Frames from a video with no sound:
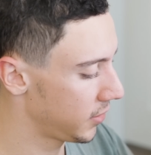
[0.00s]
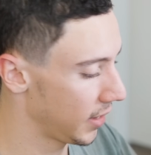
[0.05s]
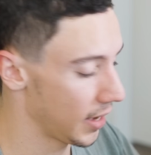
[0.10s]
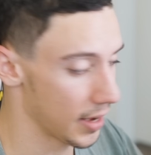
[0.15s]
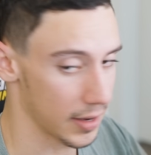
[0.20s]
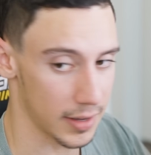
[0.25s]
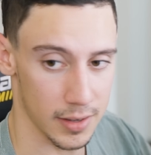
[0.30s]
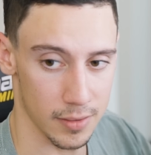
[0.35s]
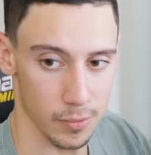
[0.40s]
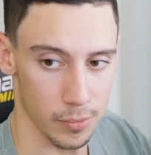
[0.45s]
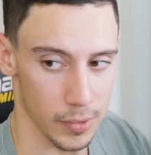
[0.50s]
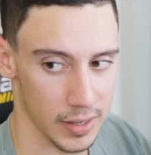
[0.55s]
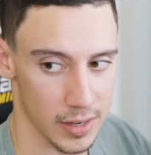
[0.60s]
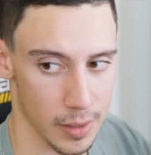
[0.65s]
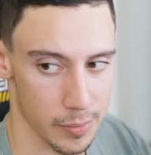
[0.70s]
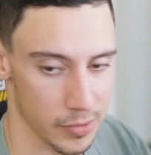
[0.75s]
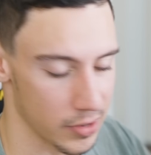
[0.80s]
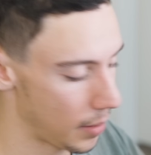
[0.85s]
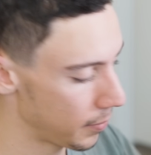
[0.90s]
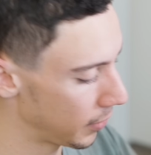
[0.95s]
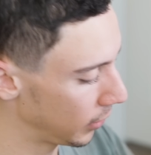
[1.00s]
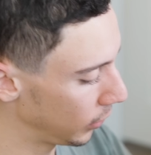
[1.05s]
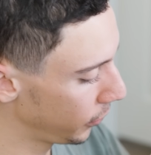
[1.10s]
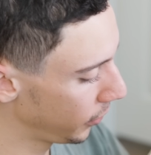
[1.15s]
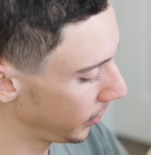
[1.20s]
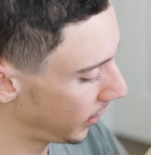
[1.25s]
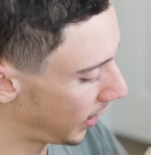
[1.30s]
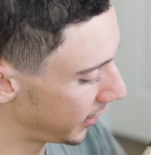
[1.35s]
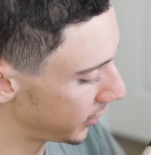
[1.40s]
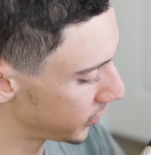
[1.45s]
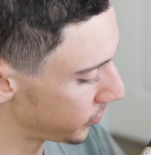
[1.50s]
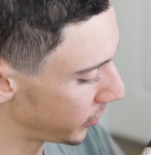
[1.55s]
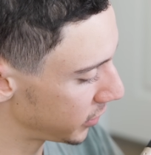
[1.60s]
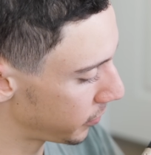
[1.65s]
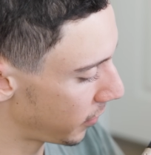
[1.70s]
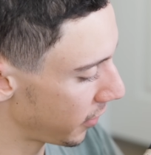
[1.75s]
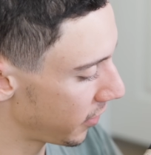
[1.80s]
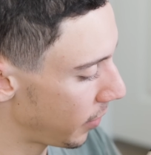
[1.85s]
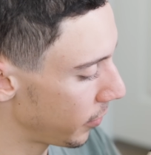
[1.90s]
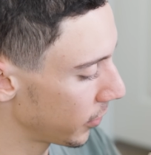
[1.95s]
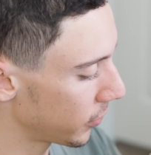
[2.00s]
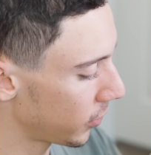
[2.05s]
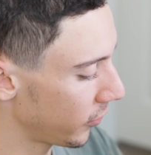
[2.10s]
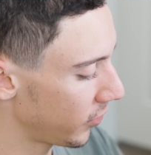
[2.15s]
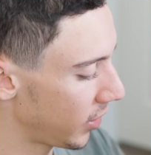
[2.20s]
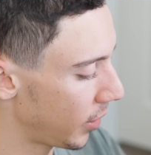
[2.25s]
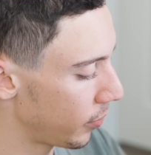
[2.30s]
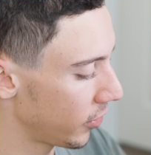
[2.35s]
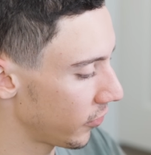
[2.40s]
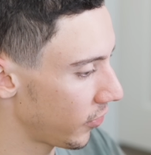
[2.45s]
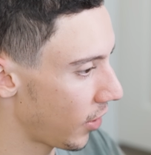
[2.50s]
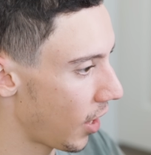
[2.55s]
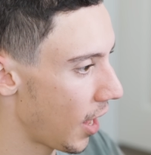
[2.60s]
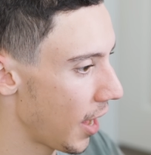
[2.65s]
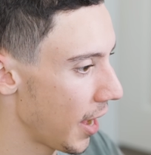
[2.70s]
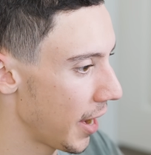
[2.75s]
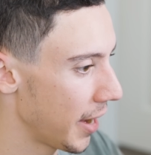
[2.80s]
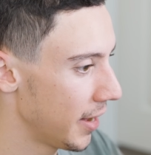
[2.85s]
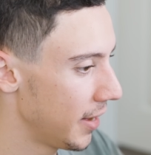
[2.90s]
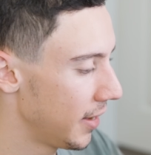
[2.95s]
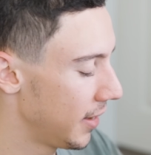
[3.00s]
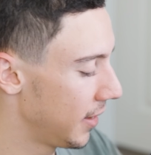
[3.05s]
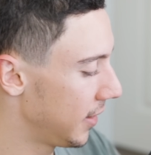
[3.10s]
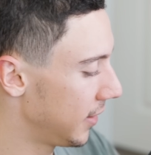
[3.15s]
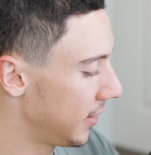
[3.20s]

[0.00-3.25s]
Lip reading: so yeah, when it comes time to loot, I just reach my thumb across and I press I.